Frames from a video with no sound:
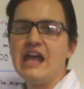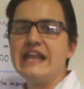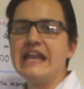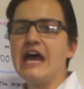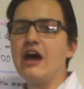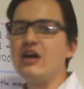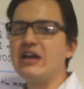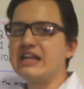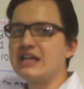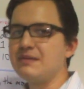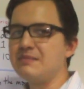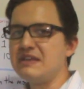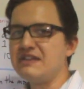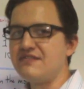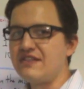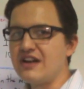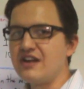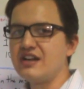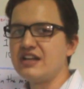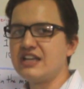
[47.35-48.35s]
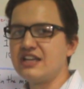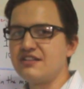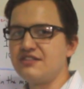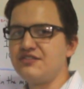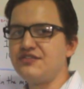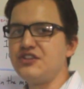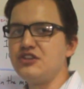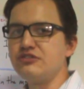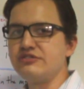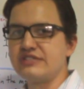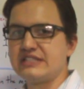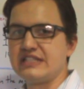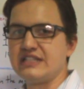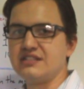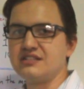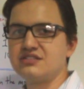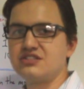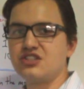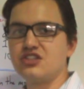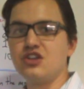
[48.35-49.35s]
Now, it can be very
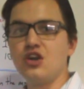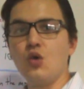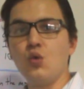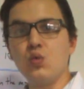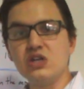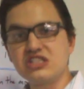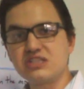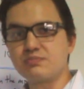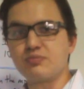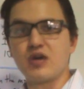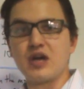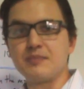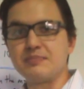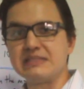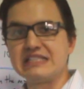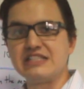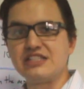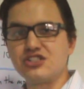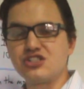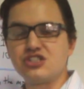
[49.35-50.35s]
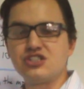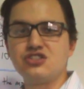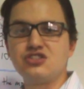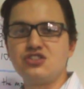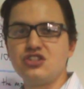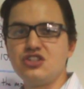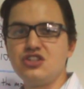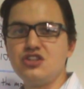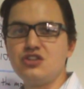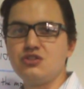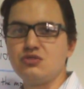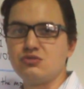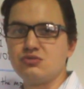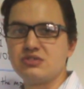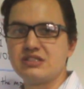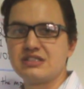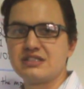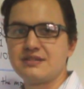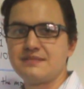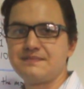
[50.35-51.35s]
confusing to know which preposition to
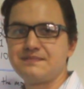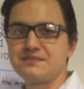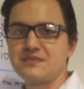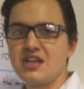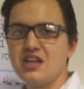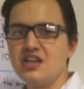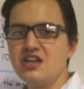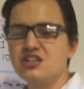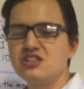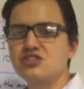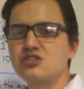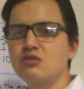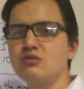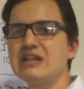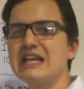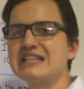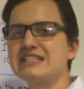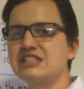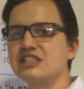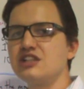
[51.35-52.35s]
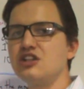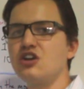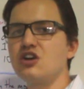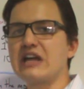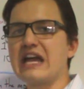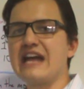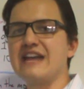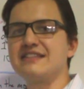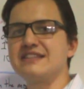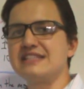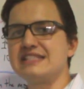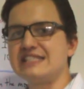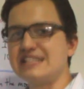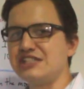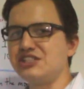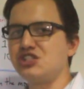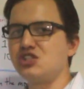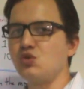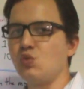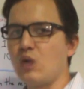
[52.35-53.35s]
use. So let's look at the
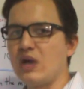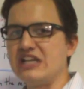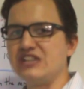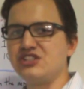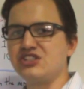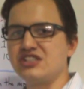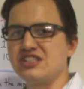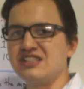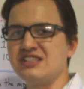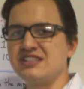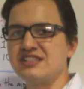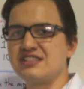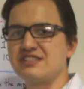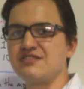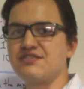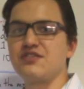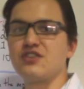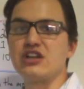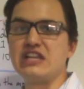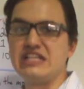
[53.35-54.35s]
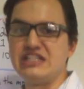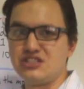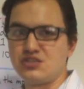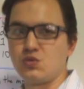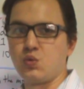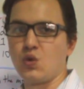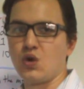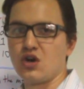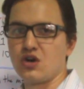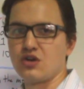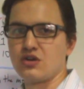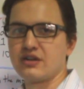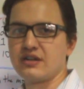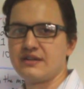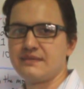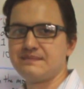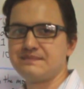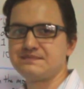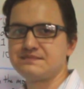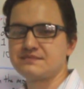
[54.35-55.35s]
situations for each word.